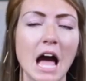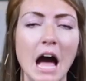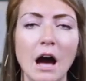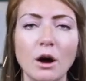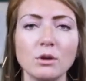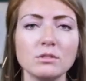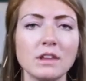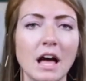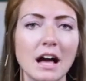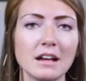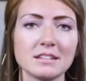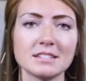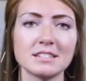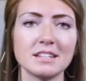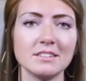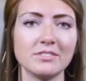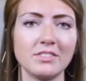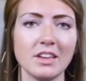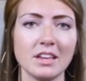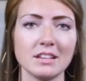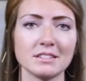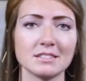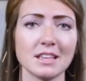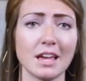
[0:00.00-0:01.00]
outlasted
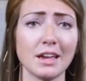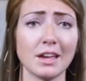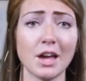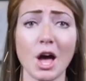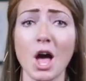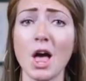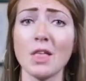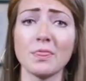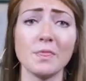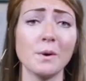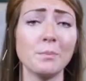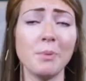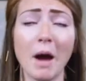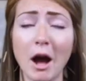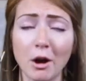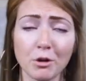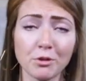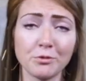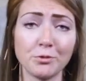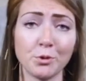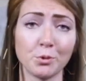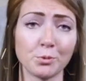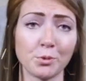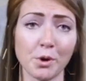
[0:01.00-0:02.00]
things like the
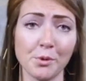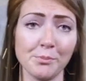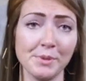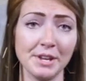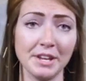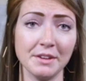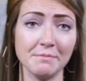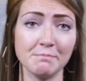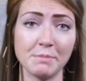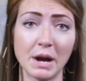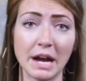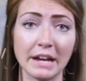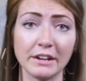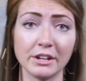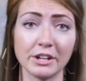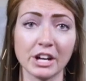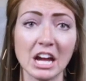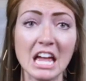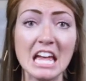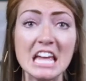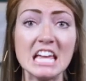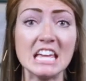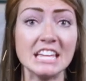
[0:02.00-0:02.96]
powerful Roman Empire,